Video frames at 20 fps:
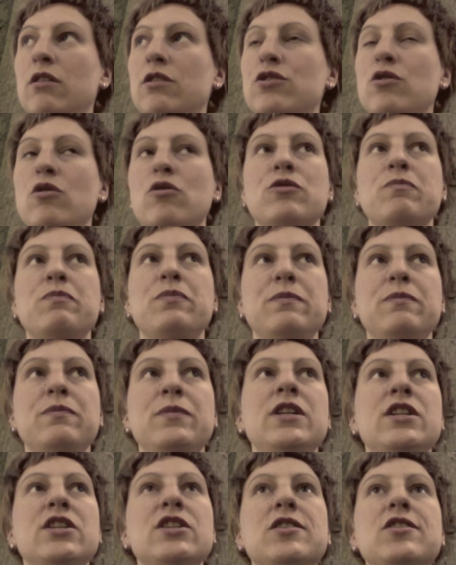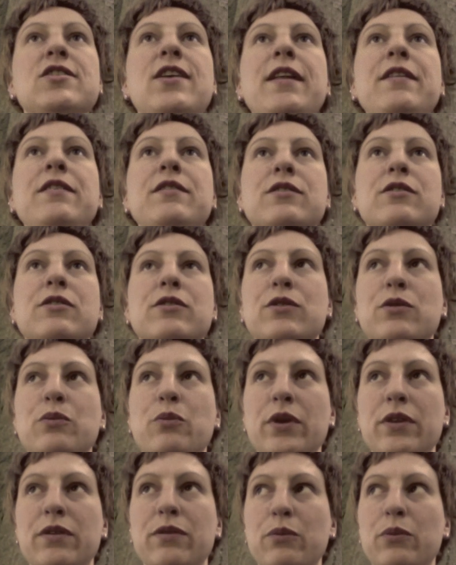So being centered
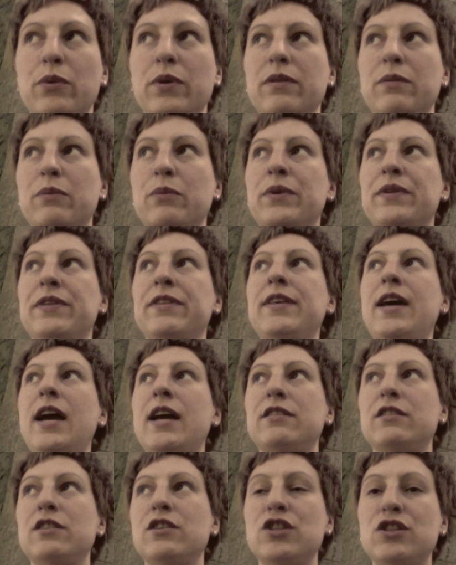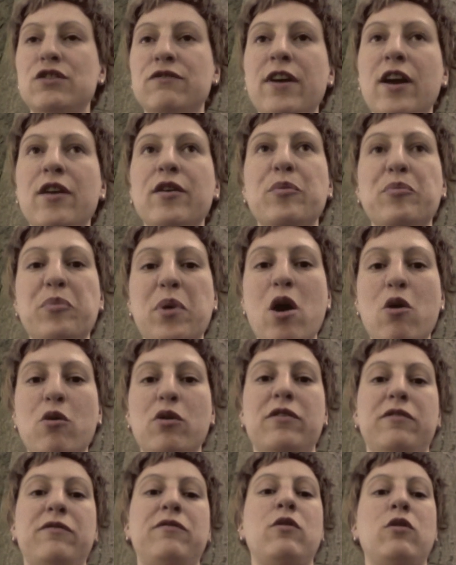with that is very
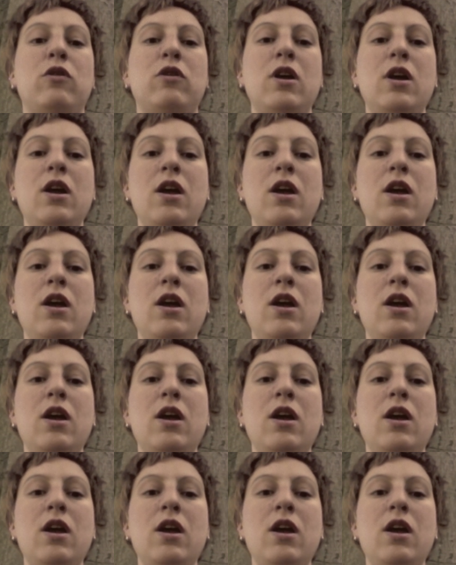powerful.